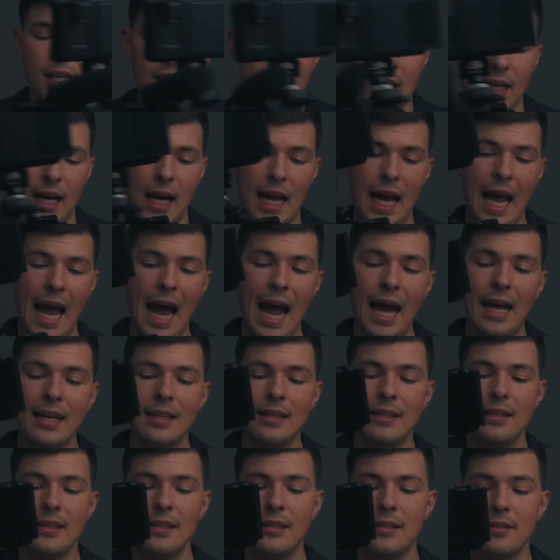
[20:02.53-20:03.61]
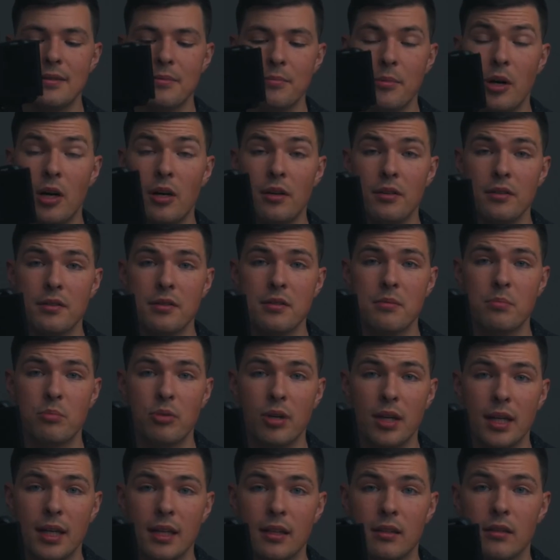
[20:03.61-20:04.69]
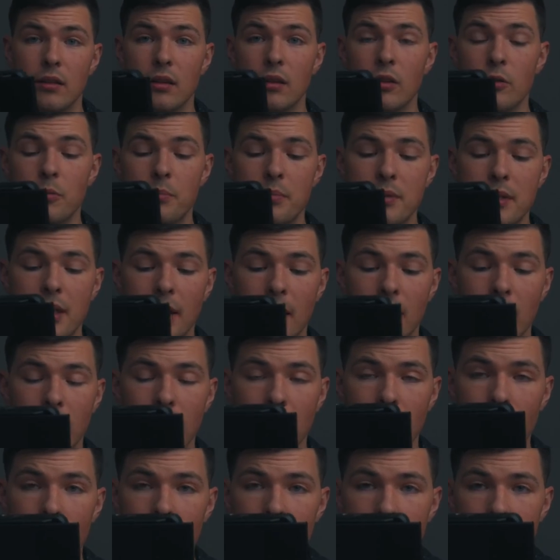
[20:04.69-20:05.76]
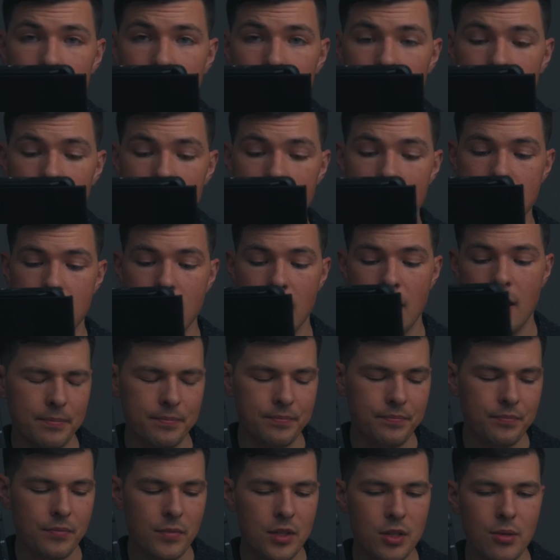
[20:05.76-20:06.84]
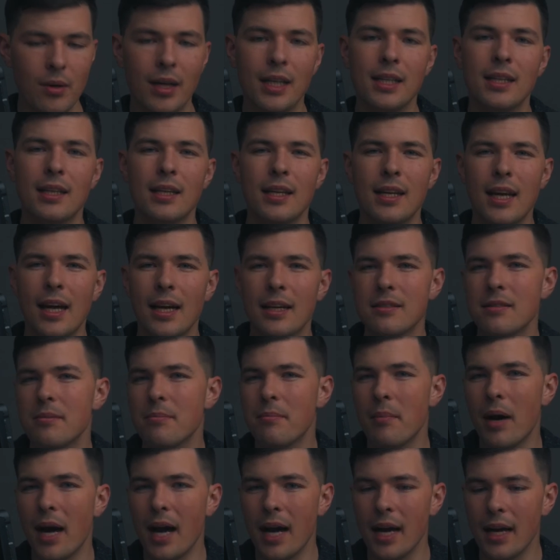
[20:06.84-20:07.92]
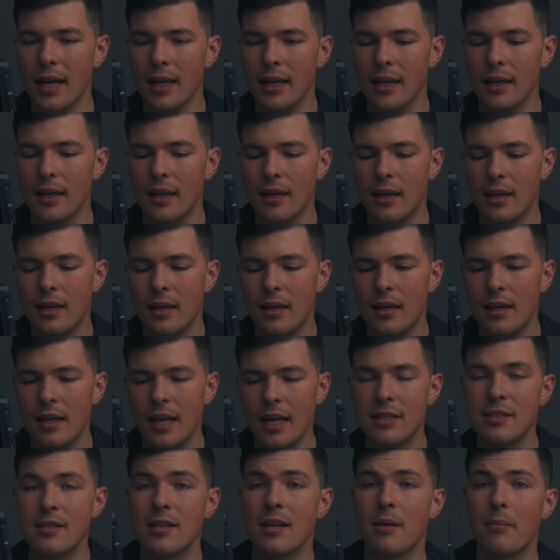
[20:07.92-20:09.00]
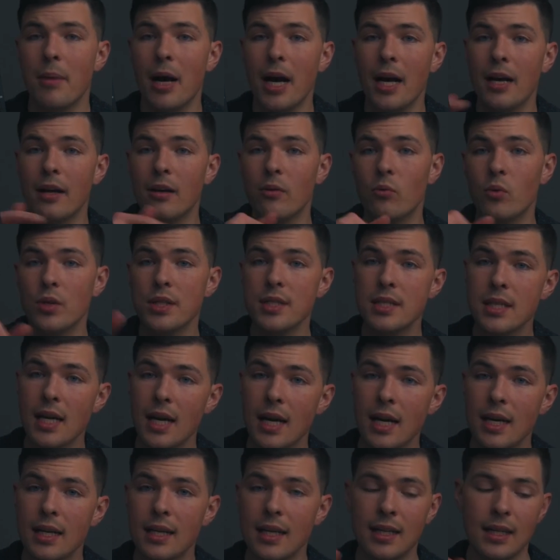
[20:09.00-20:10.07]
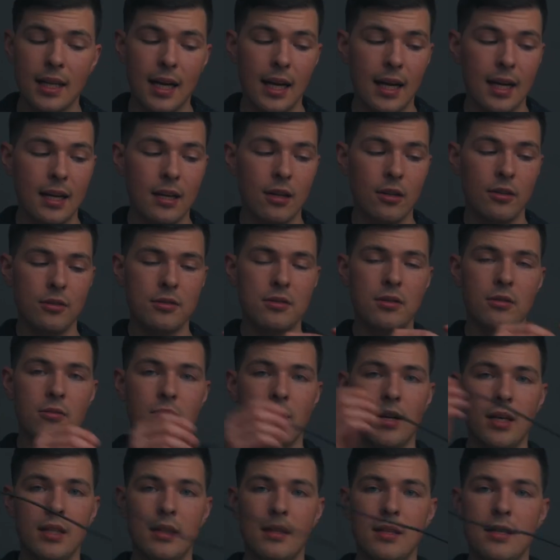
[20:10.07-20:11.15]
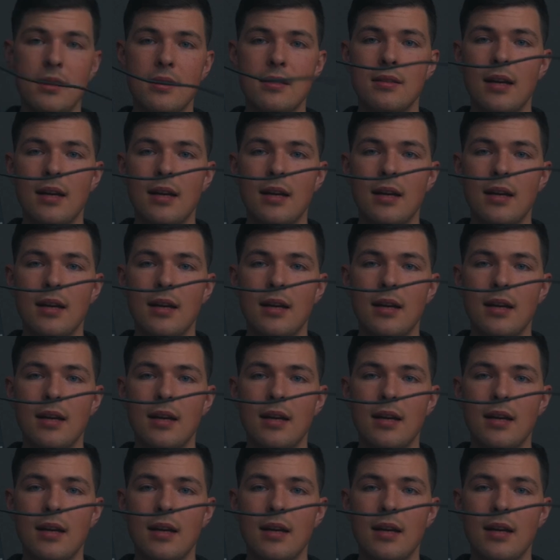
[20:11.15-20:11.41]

And then I added these small sprig loops that go in 1/4-20s so I can connect my HDMI on one side, and then I can also run this